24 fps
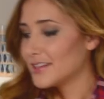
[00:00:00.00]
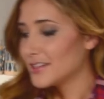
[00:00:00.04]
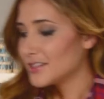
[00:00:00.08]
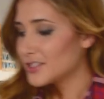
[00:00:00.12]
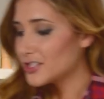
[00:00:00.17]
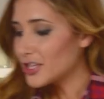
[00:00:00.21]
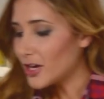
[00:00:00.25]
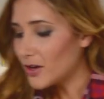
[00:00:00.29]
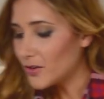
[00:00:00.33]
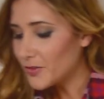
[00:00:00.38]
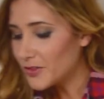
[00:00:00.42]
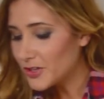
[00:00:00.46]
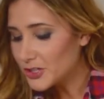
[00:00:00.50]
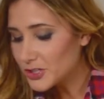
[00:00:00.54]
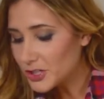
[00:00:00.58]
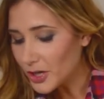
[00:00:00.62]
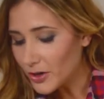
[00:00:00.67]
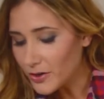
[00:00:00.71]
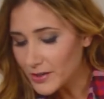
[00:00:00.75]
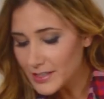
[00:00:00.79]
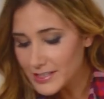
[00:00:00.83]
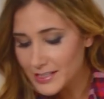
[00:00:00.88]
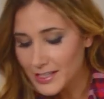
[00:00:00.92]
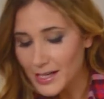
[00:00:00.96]
So the
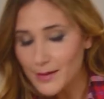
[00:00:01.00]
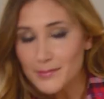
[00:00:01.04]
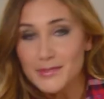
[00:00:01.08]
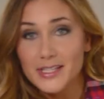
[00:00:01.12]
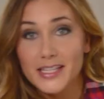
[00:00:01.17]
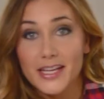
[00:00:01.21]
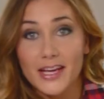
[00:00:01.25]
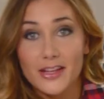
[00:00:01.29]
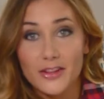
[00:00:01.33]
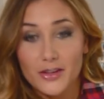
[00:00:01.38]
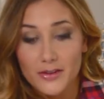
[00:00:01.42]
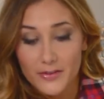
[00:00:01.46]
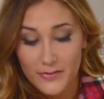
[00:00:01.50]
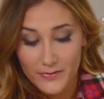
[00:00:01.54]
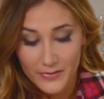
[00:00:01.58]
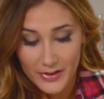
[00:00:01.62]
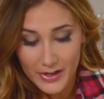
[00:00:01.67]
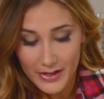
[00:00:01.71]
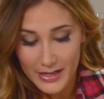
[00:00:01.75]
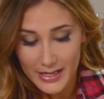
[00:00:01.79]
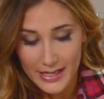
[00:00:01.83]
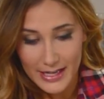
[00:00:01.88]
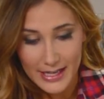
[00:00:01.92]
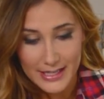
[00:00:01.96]
dough has come together
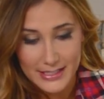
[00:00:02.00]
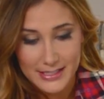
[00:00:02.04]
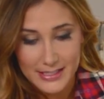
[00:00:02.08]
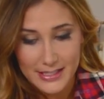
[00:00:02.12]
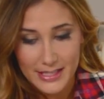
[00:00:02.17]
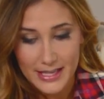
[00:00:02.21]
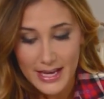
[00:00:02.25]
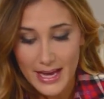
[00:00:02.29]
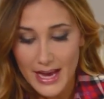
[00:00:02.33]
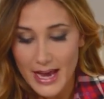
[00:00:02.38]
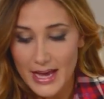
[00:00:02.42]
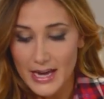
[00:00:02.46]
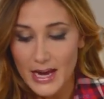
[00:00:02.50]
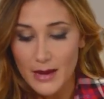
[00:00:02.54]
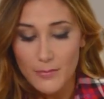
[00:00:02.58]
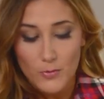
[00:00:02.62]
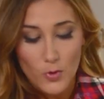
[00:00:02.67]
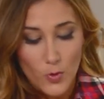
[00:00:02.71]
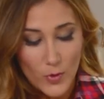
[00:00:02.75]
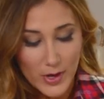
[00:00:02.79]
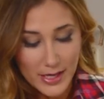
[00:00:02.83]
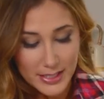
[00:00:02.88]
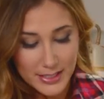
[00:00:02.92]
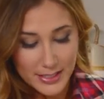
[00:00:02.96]
very nicely, and I'm
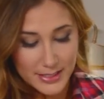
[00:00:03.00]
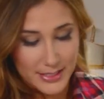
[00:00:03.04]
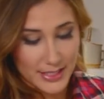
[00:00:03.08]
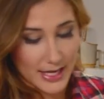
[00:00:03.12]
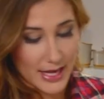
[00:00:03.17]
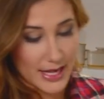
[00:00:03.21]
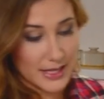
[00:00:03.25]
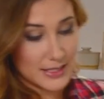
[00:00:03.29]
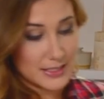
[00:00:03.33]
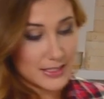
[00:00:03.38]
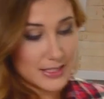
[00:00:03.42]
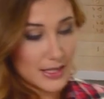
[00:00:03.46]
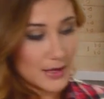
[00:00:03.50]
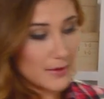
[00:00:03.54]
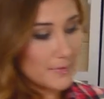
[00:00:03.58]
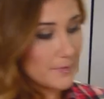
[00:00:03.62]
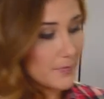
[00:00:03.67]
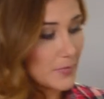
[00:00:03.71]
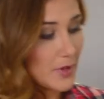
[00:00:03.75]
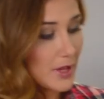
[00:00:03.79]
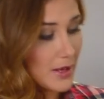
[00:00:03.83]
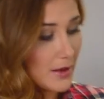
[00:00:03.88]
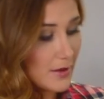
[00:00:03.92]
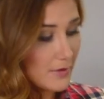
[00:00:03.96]
going to take
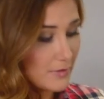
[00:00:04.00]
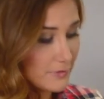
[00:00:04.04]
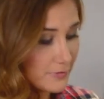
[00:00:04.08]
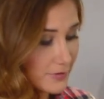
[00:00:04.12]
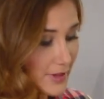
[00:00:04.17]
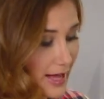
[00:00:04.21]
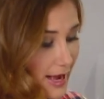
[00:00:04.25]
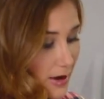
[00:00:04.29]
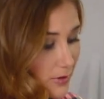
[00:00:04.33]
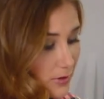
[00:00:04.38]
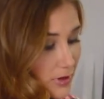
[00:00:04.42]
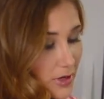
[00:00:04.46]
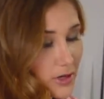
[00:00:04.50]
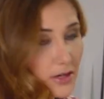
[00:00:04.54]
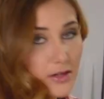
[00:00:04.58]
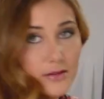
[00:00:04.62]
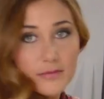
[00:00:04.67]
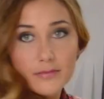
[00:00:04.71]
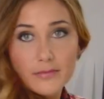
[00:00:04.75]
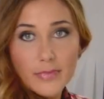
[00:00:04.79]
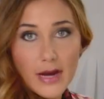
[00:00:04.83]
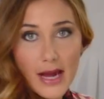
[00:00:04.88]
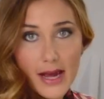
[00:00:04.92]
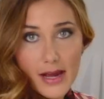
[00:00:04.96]
some flour,
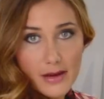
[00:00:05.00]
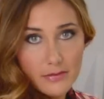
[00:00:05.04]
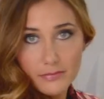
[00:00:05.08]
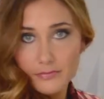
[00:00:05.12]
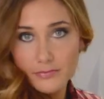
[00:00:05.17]
my